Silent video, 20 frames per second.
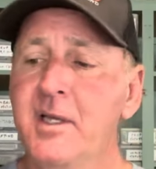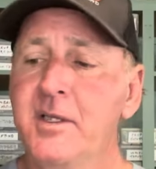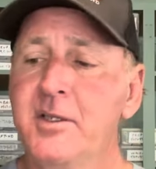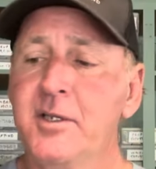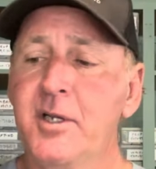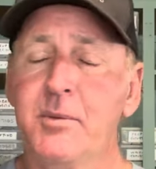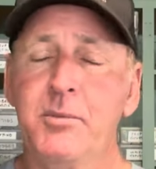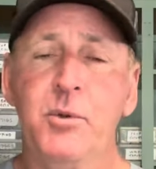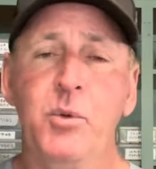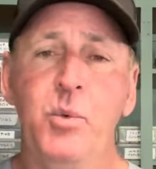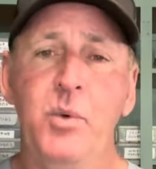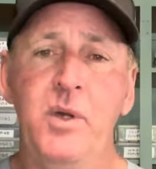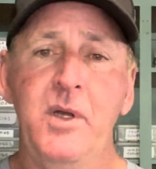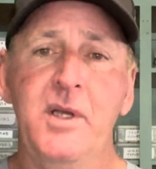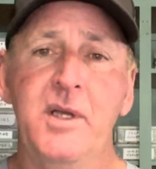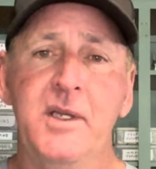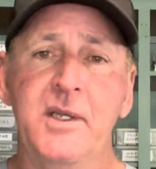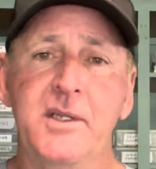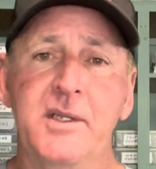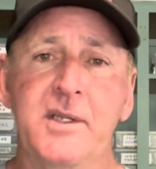Number
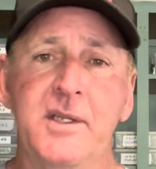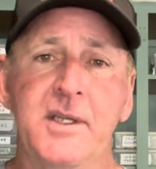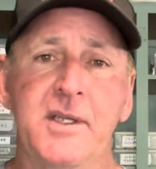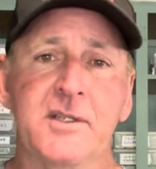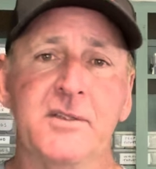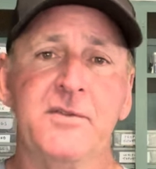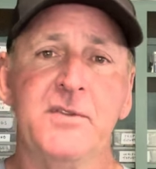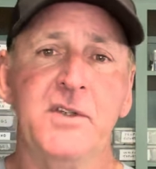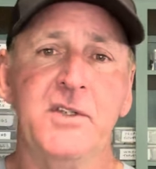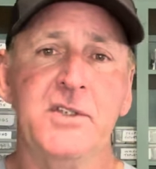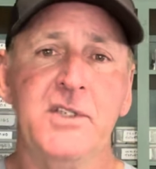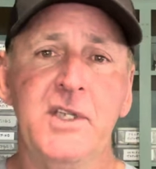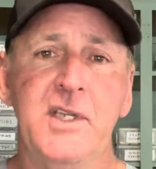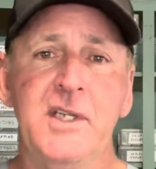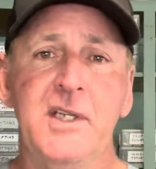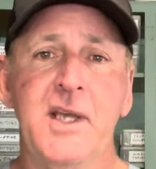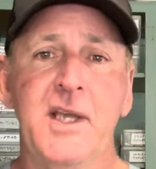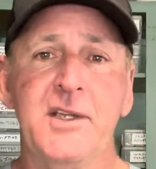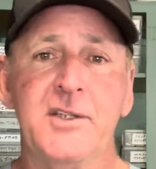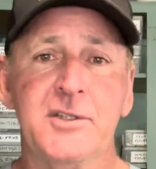one is
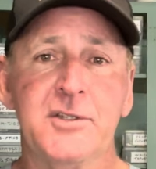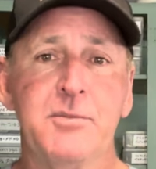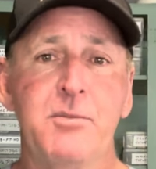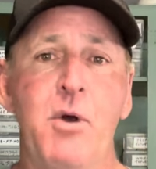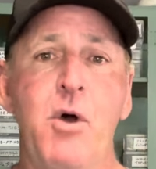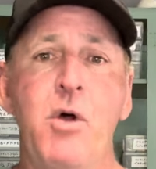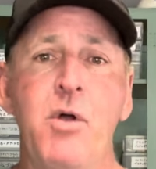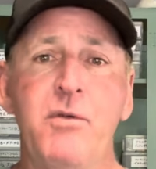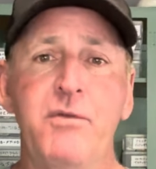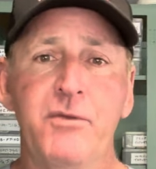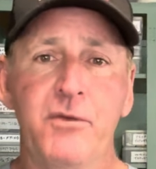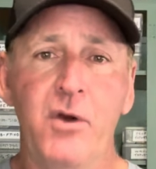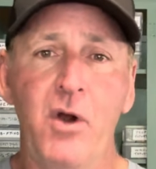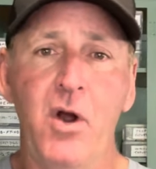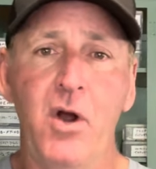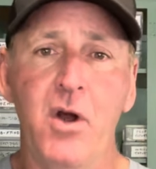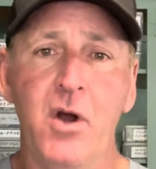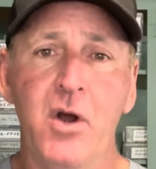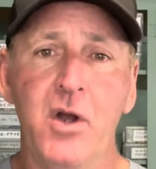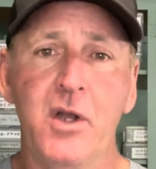fishing a small
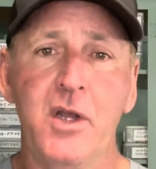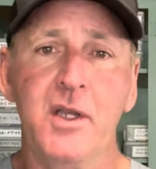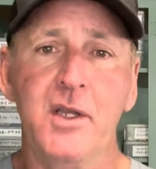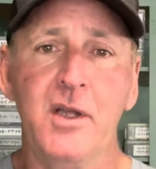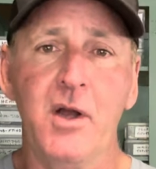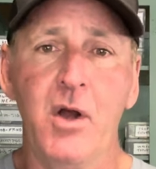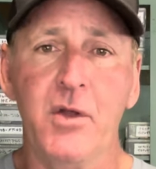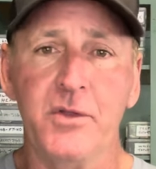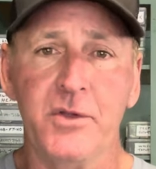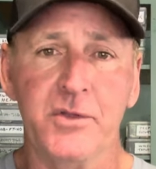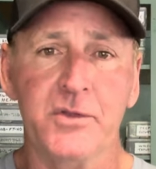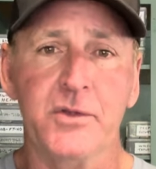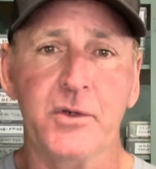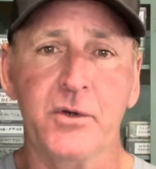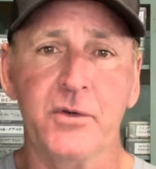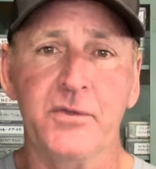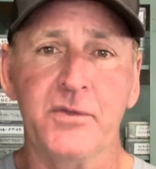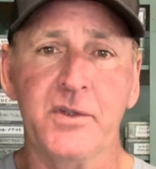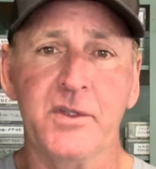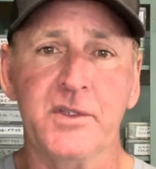frog on the
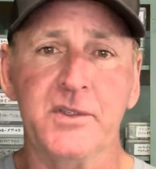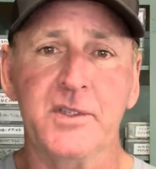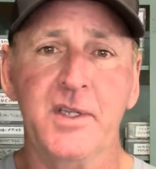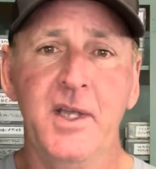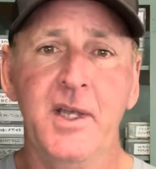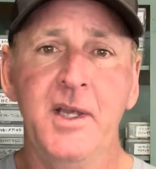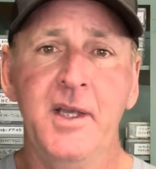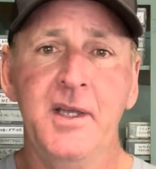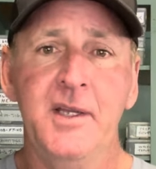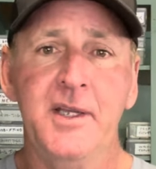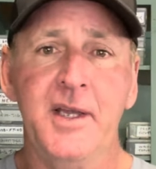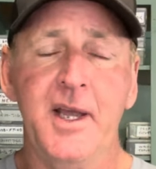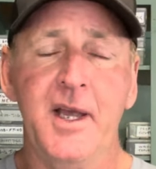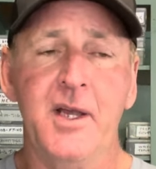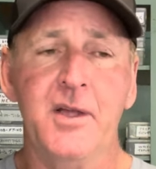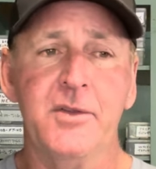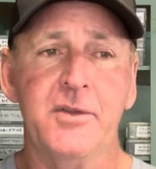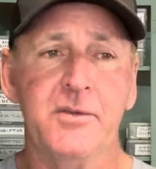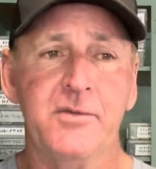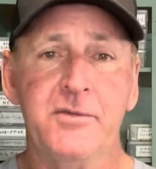surface.
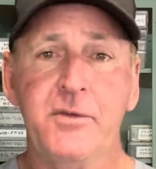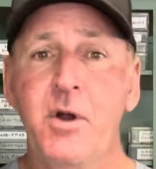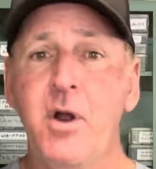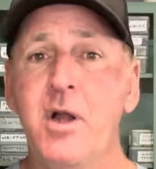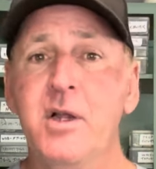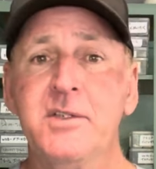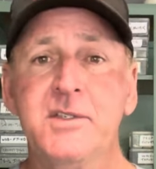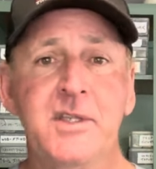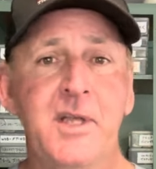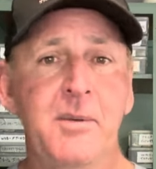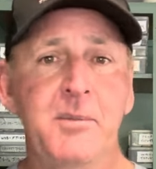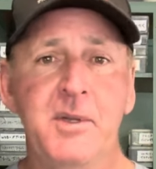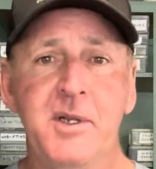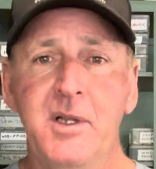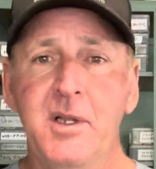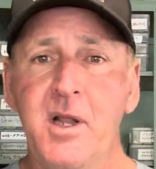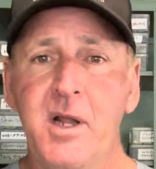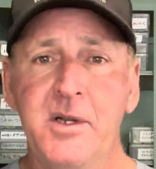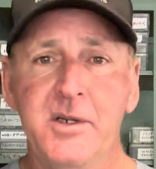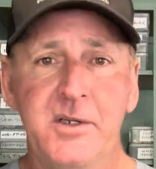Now, frogs come in a
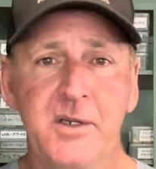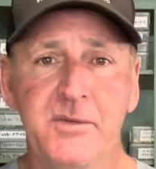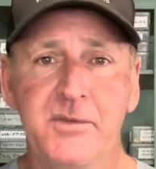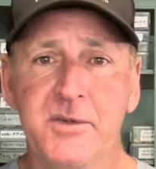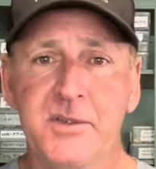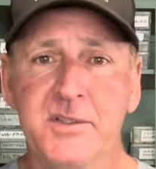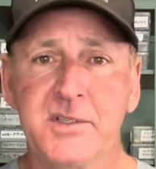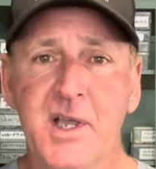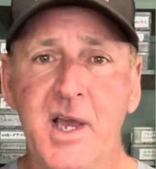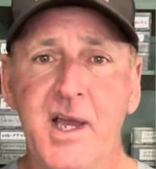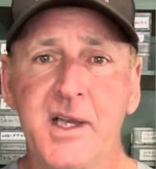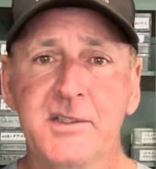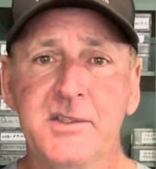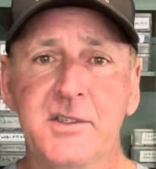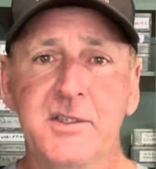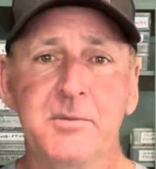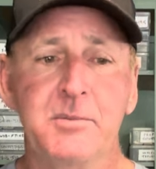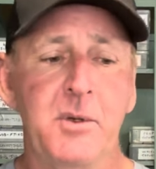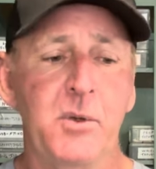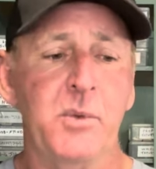lot of different
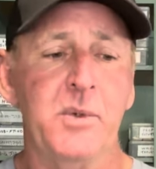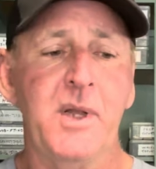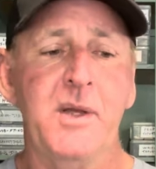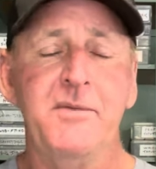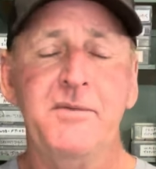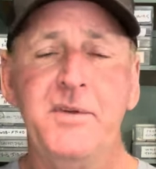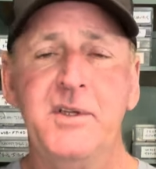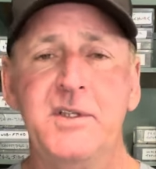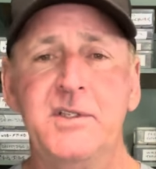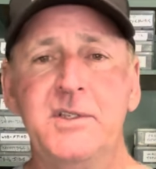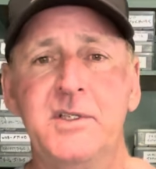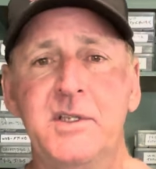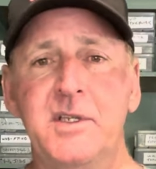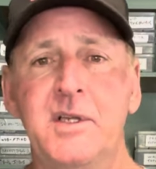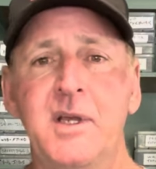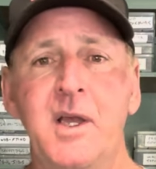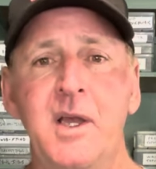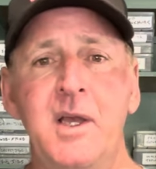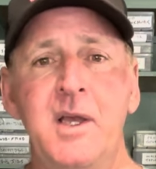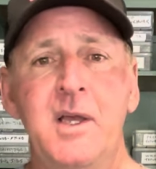sizes, but when I'm fishing
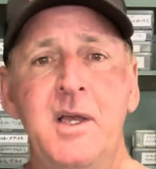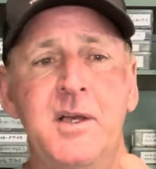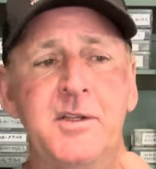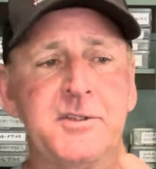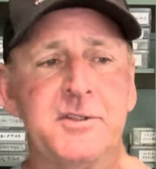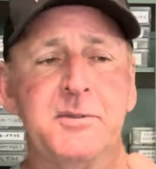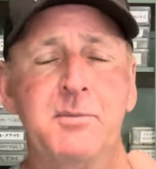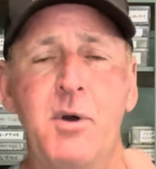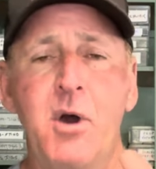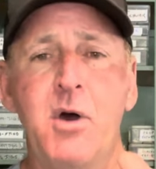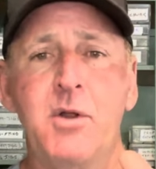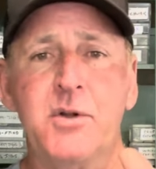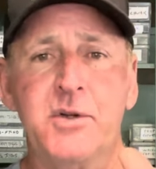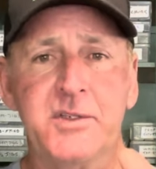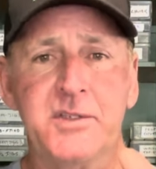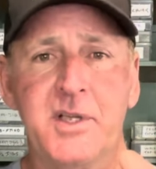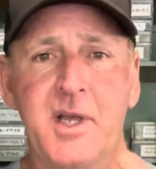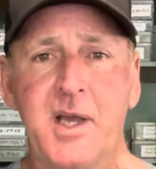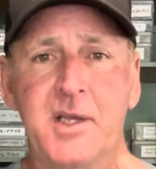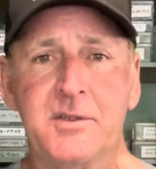a smaller
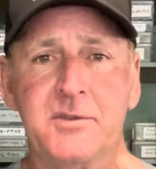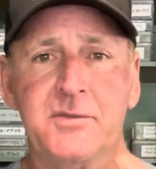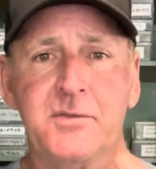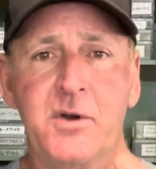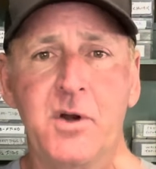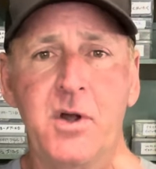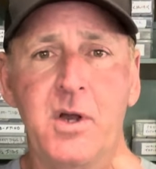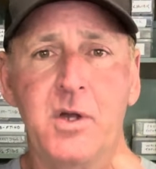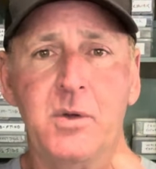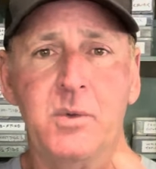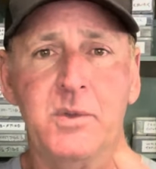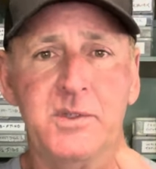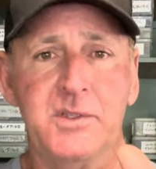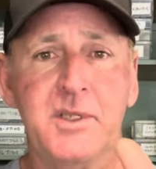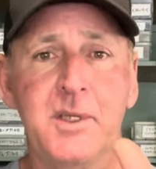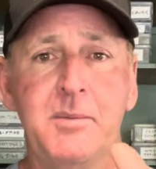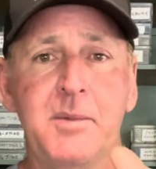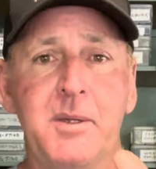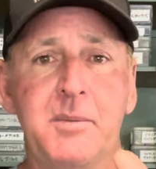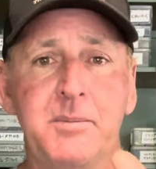size frog, which
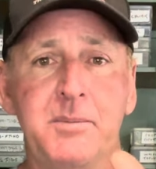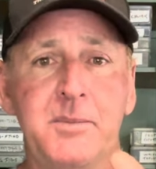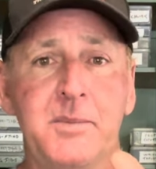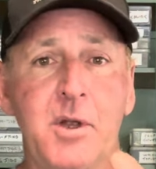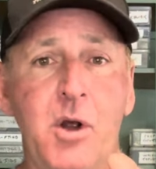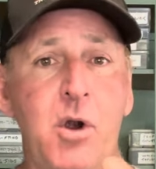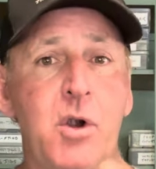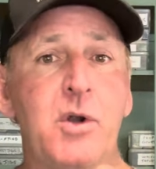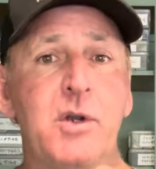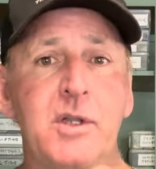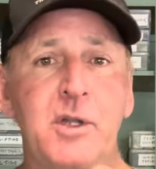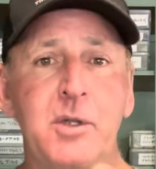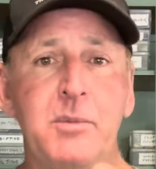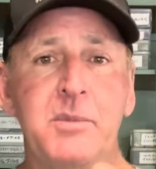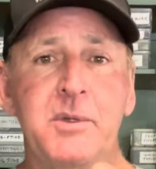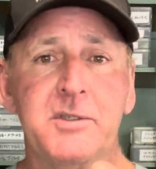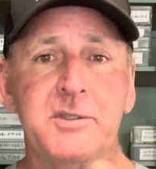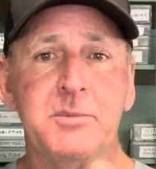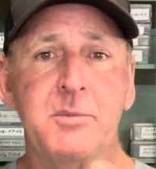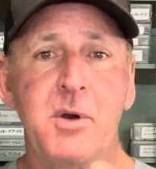some of them are a little
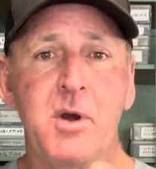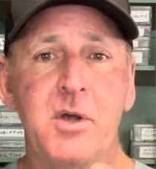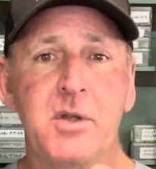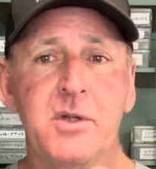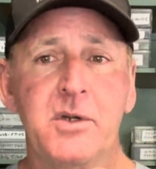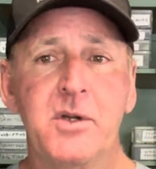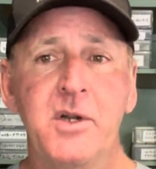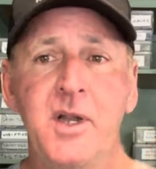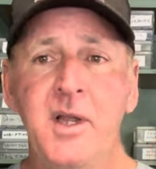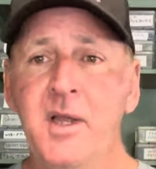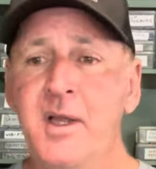bit smaller,